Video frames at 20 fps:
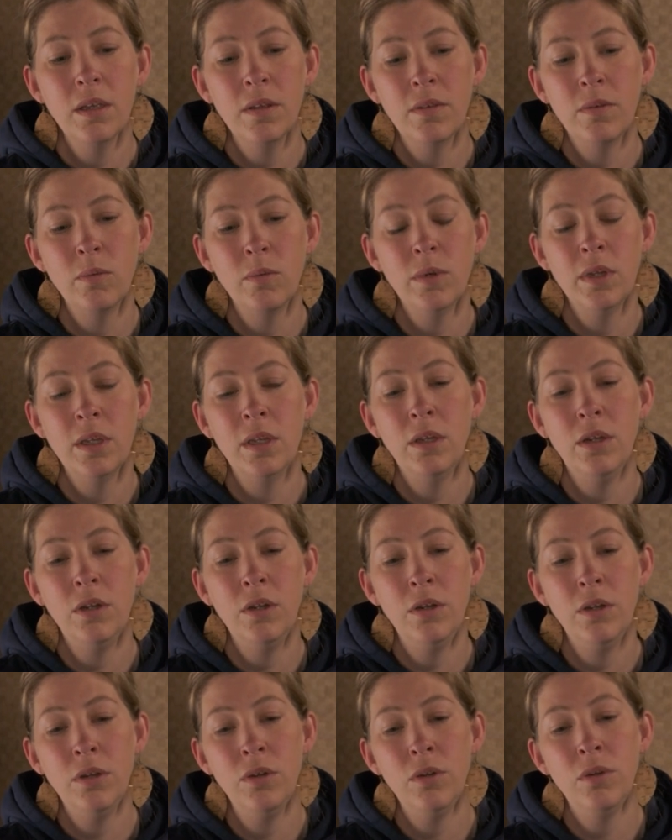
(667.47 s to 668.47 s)
is when
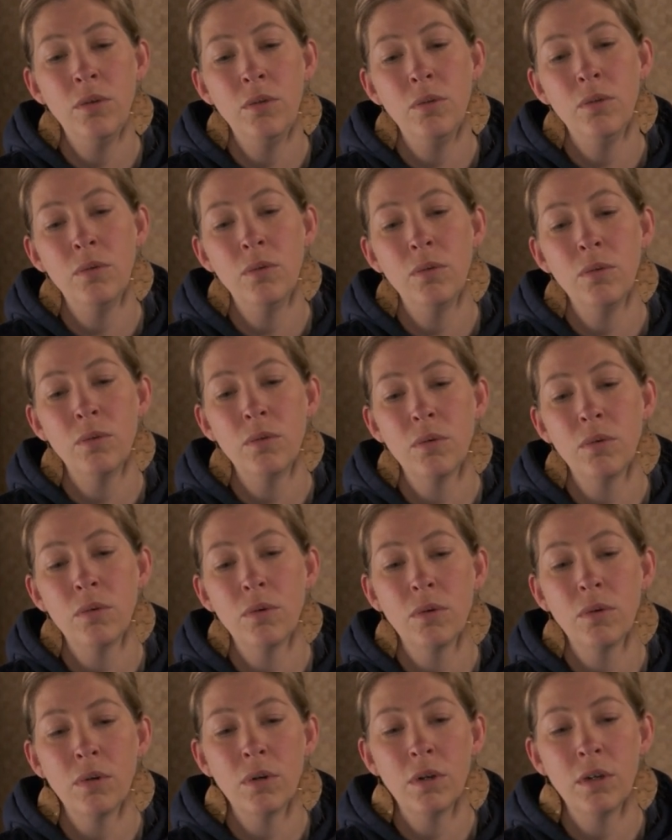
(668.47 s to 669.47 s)
you
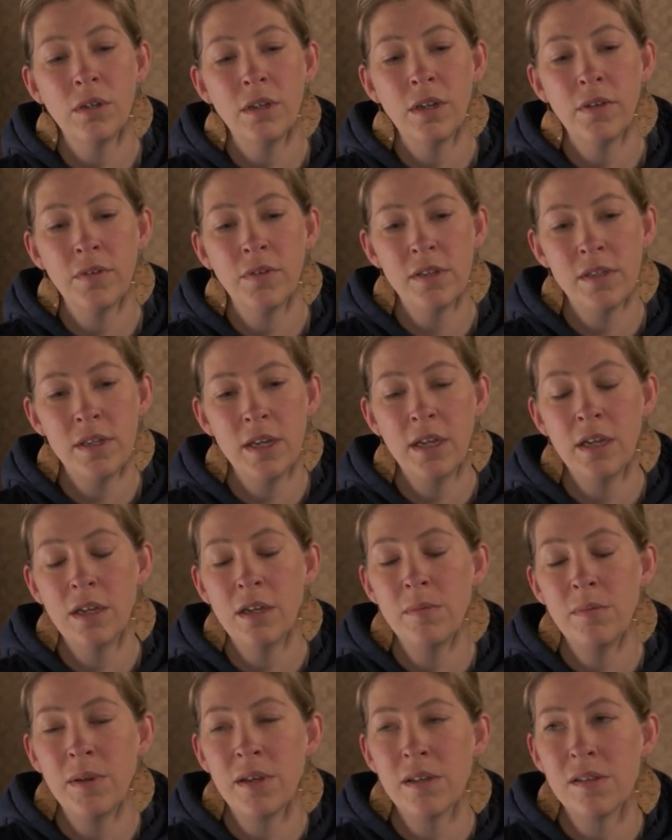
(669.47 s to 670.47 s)
are
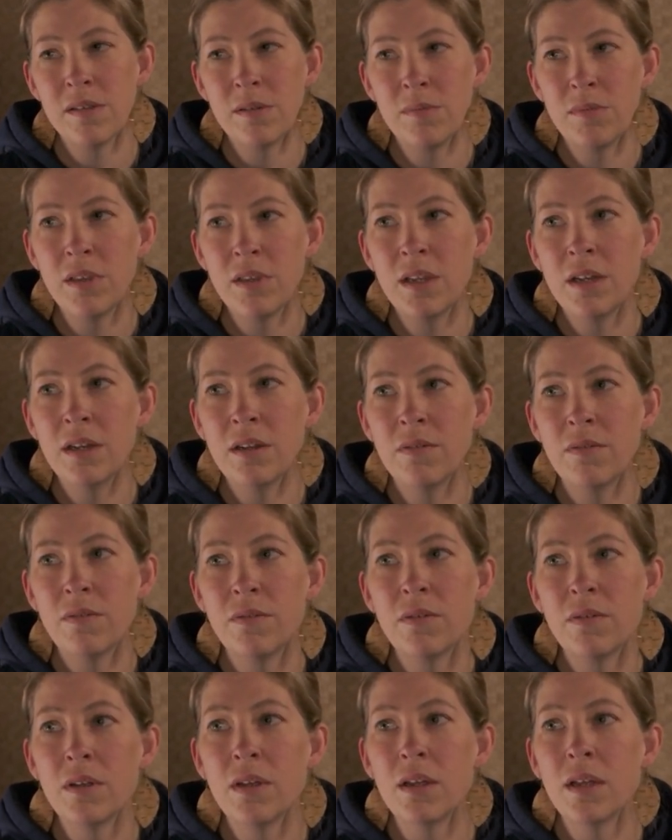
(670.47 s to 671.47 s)
devastated about something, if
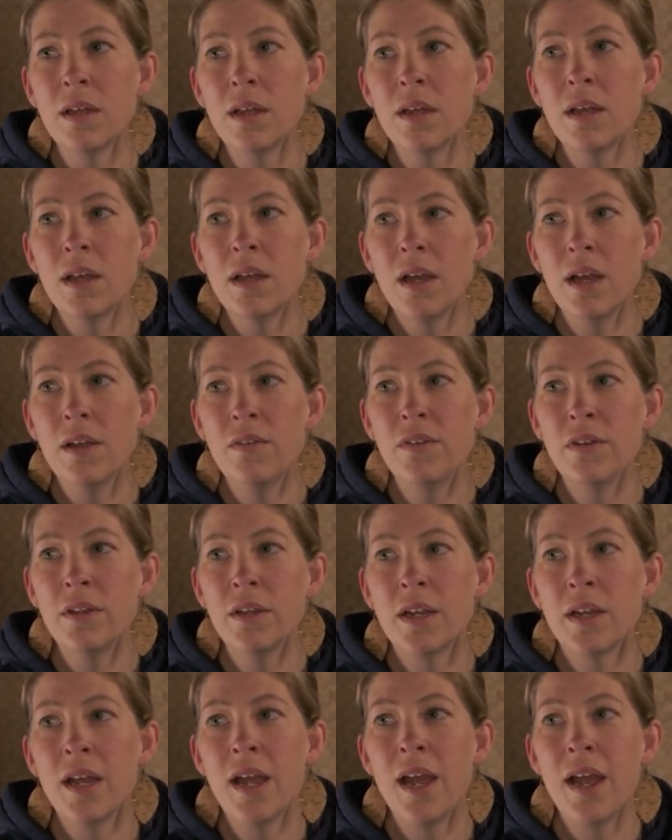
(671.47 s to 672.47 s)
I feel
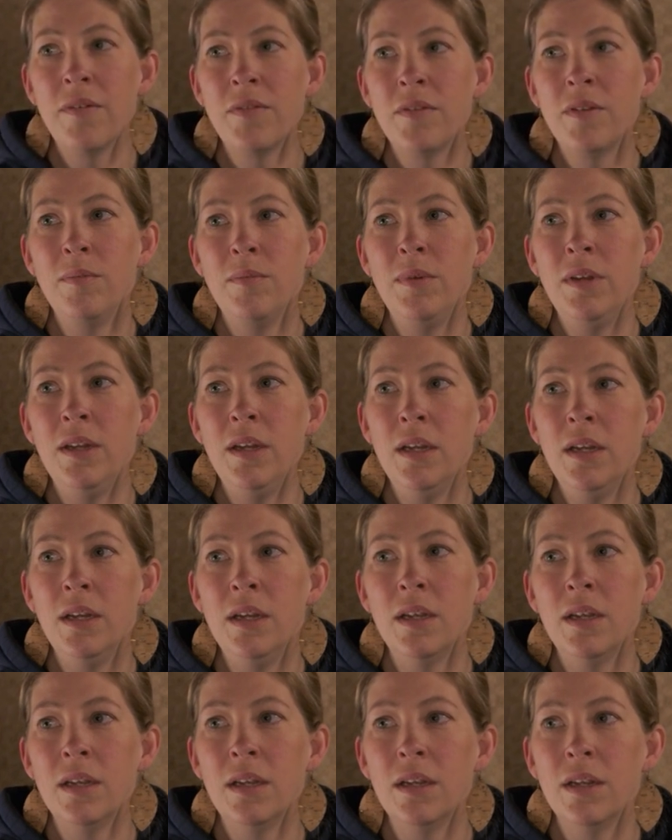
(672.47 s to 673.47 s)
like I have to
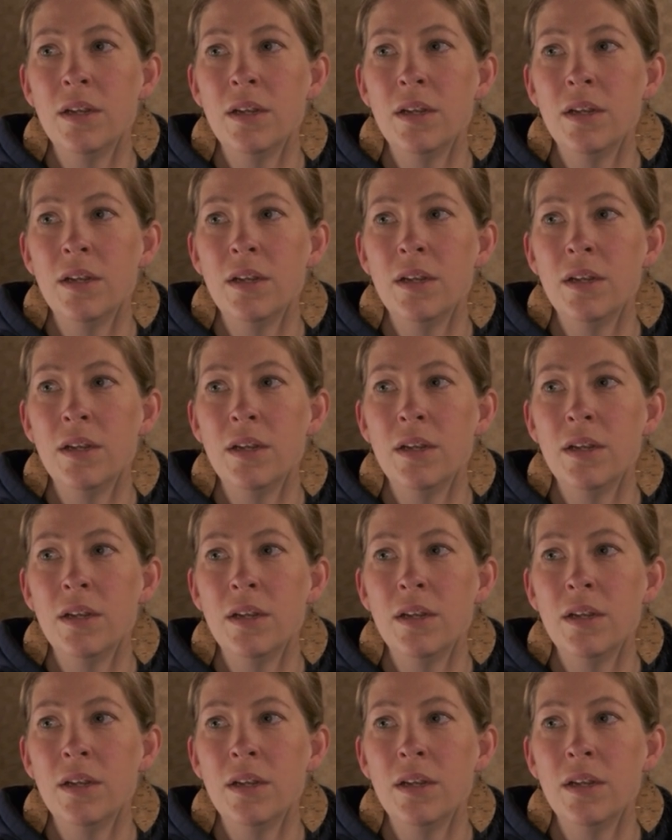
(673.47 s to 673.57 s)
be